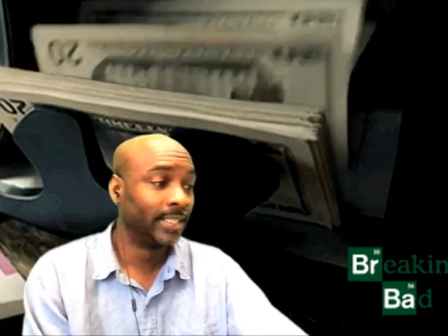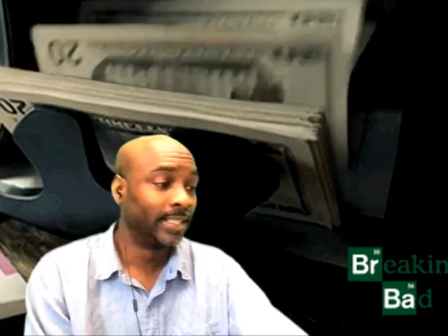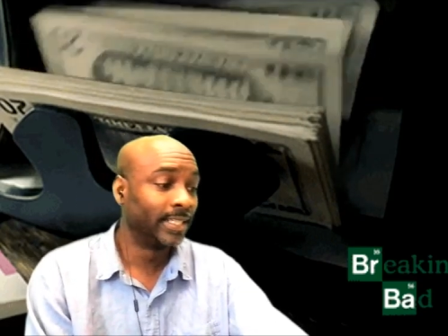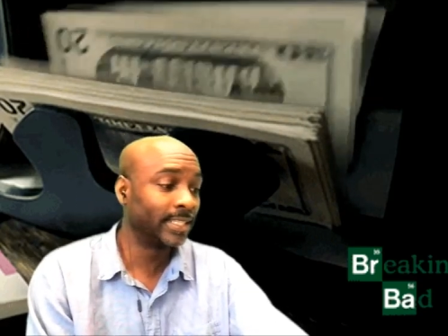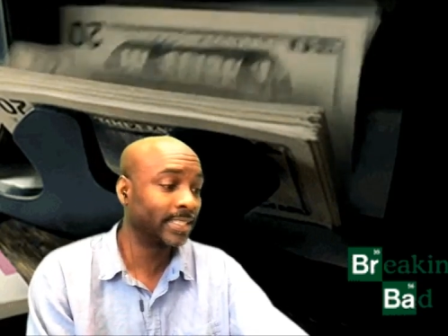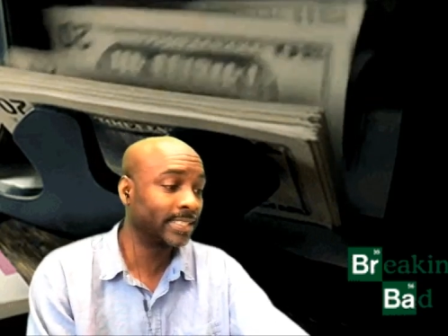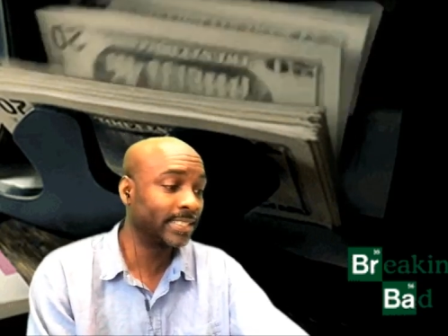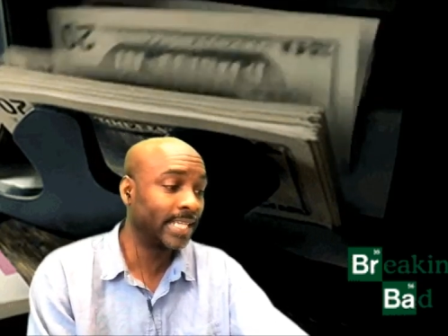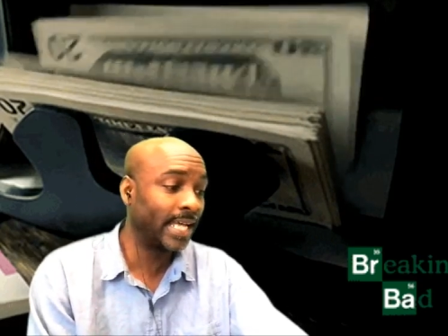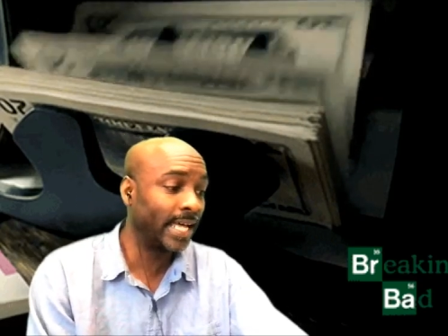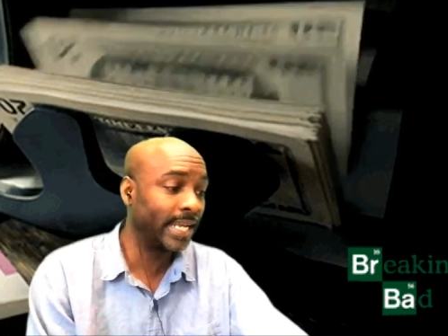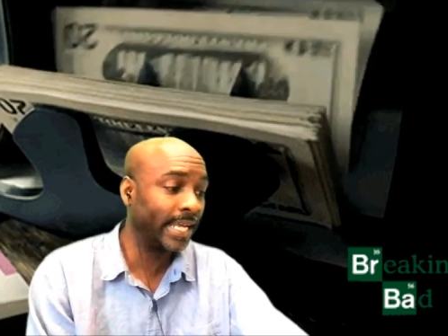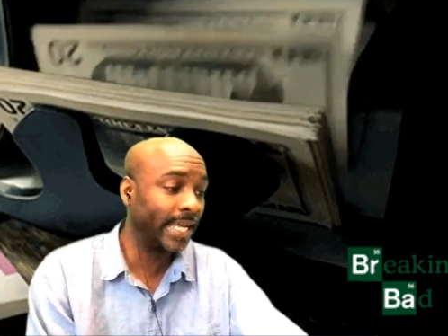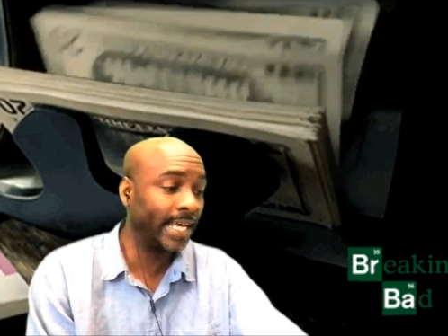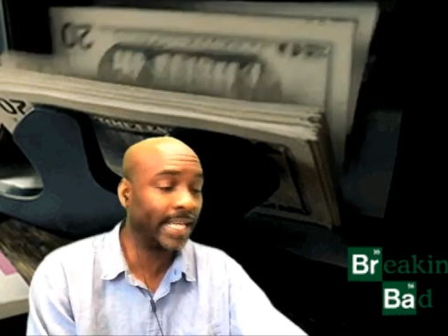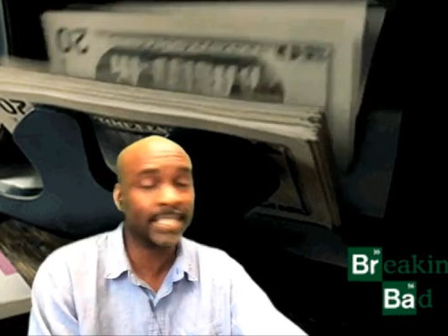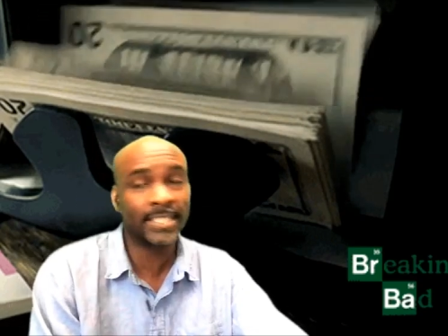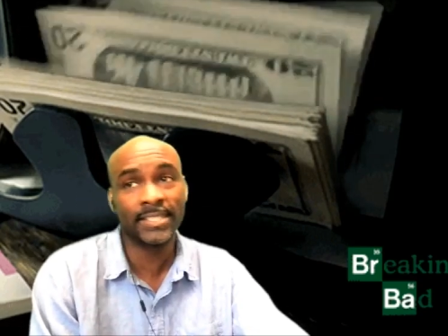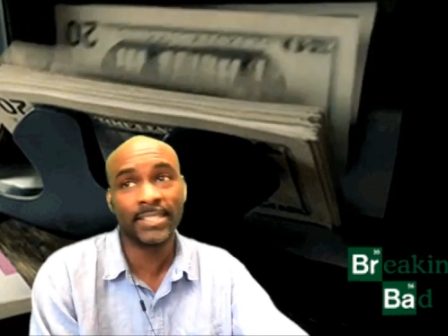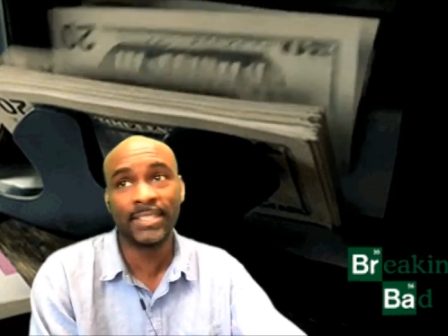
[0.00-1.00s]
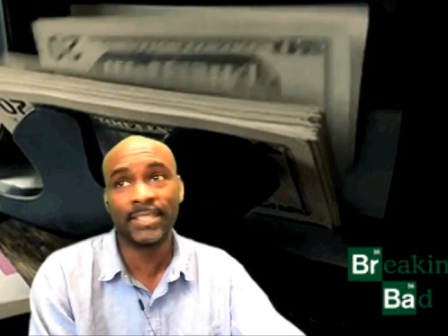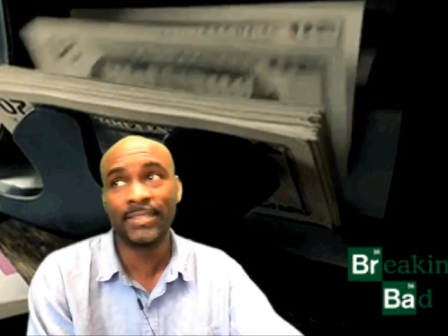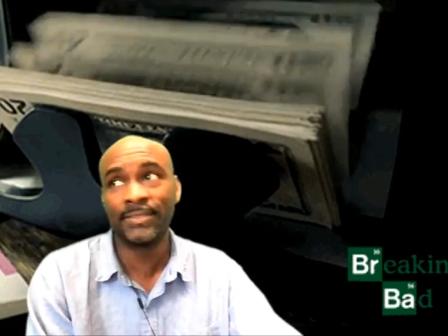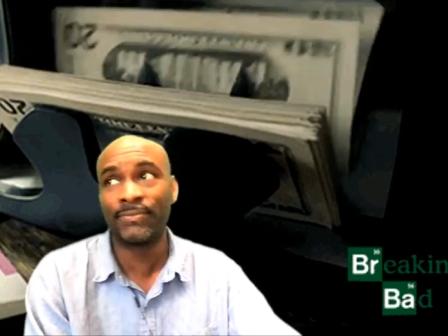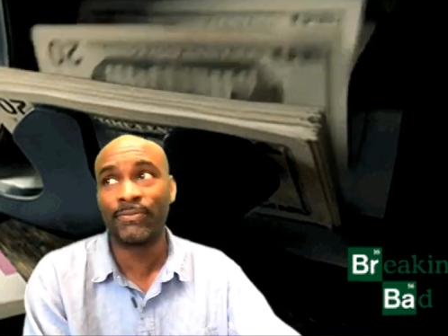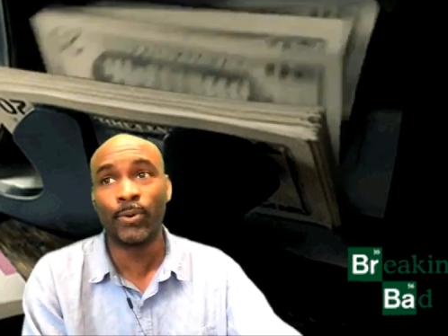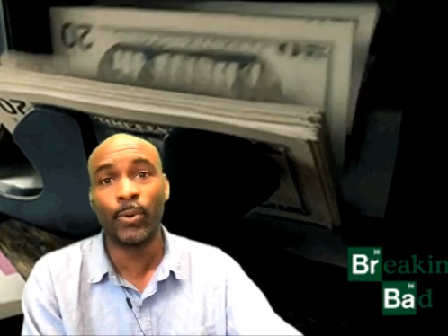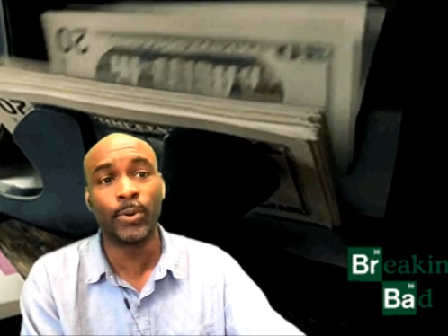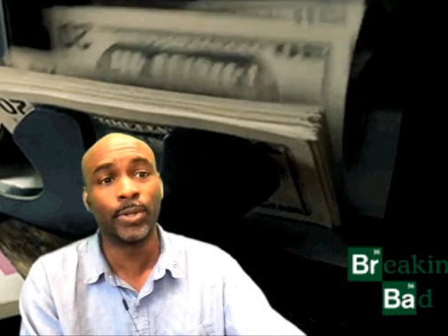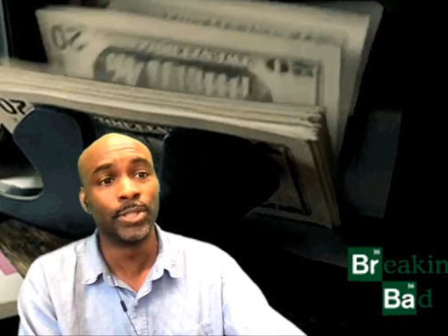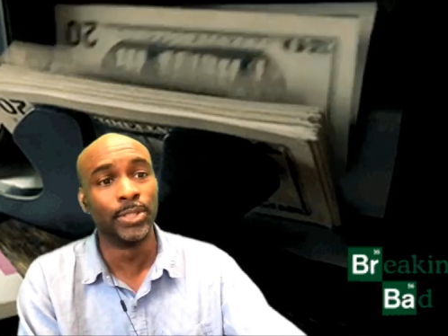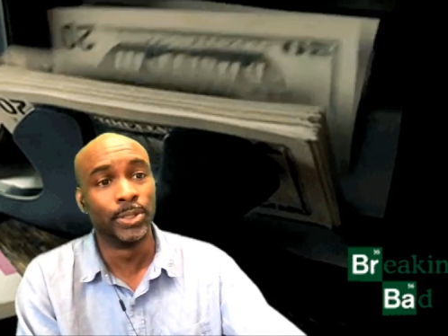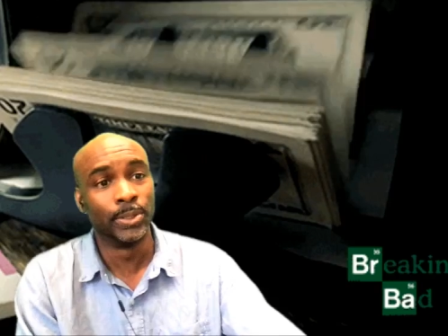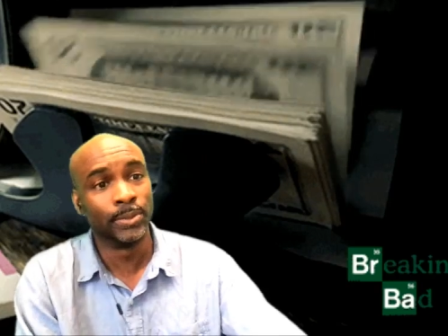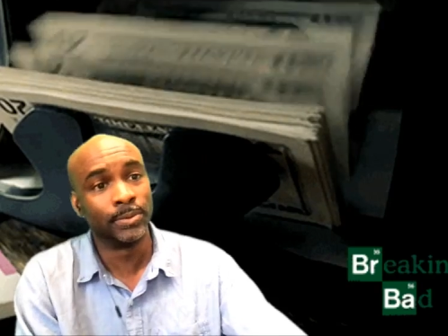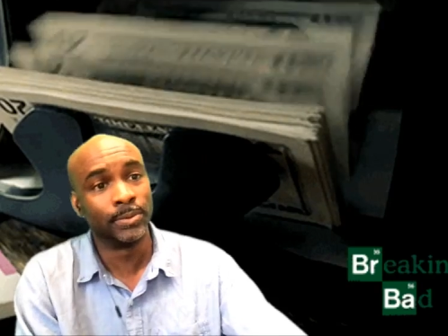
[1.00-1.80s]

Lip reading: it's not actually for you.